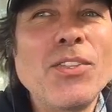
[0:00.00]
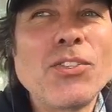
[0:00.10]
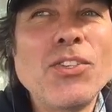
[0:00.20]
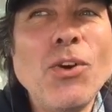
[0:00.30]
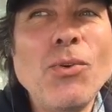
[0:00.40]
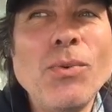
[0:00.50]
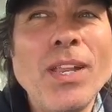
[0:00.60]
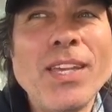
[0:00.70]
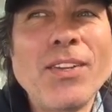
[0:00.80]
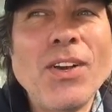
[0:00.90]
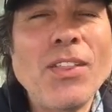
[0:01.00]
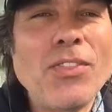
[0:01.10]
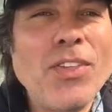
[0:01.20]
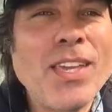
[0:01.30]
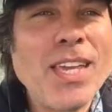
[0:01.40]
no you're not
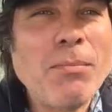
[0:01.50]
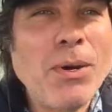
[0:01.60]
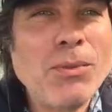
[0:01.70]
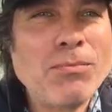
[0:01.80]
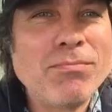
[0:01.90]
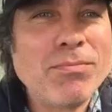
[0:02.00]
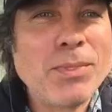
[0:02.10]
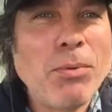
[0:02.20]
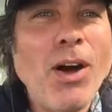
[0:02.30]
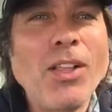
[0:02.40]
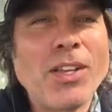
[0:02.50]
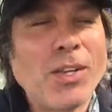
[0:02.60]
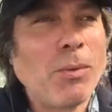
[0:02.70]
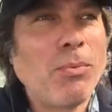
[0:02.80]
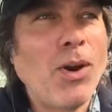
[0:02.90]
thinking about the
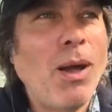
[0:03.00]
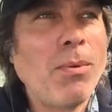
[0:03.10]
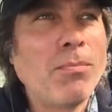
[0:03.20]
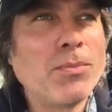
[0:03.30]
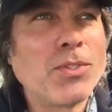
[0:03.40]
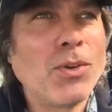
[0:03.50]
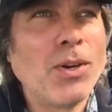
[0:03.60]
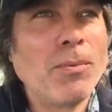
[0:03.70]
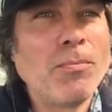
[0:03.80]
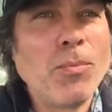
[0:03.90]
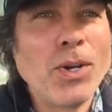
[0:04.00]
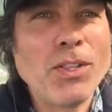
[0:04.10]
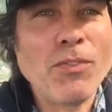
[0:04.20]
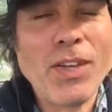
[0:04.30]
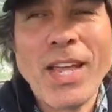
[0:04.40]
political problems or what are
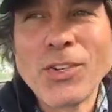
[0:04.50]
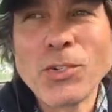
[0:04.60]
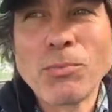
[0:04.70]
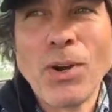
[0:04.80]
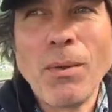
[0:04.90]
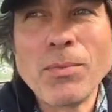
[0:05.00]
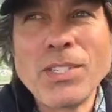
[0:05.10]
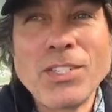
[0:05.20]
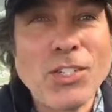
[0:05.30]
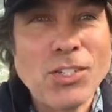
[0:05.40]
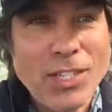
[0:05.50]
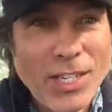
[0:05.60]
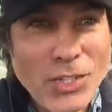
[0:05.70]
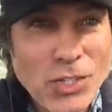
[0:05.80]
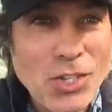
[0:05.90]
the financial problems. It's
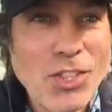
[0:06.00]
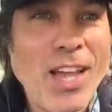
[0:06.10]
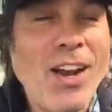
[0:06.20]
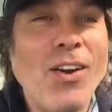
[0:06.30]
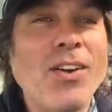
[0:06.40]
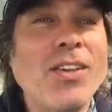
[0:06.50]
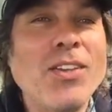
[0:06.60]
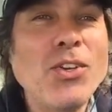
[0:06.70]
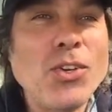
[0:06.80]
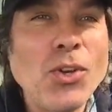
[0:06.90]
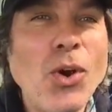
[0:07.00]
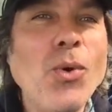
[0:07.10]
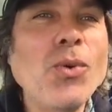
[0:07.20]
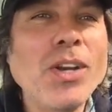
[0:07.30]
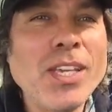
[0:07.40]
just there. You can
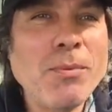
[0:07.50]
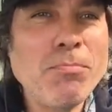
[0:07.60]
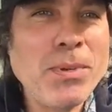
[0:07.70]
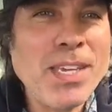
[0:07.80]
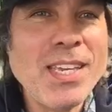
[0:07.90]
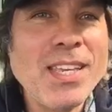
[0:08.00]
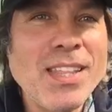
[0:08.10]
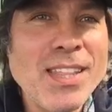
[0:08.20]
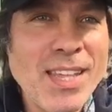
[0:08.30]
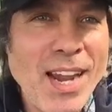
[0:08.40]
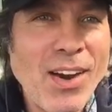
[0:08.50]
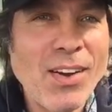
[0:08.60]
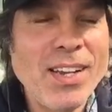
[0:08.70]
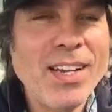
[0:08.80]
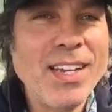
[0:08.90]
only be there
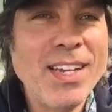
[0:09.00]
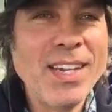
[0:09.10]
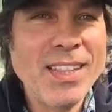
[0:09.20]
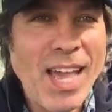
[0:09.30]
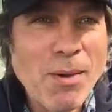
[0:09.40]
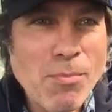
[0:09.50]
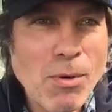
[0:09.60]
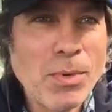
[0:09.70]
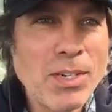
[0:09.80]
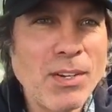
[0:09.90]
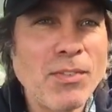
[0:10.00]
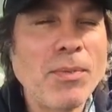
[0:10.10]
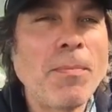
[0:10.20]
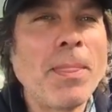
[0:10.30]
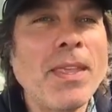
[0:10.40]
in that moment of
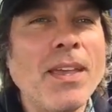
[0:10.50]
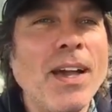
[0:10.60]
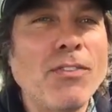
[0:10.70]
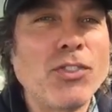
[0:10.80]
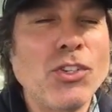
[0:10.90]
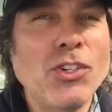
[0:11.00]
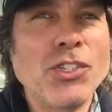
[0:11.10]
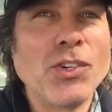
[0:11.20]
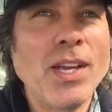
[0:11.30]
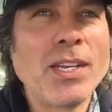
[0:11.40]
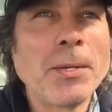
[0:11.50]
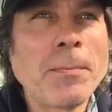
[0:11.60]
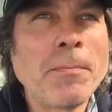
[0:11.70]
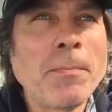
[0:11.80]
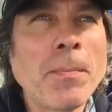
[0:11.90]
surge, right?
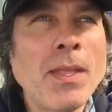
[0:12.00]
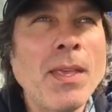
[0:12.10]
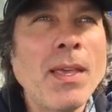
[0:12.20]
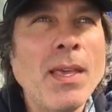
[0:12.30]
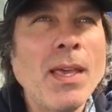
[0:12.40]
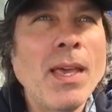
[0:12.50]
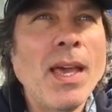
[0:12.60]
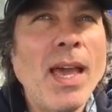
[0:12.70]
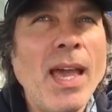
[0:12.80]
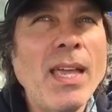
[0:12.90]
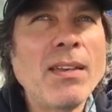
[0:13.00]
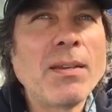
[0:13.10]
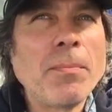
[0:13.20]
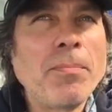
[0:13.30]
And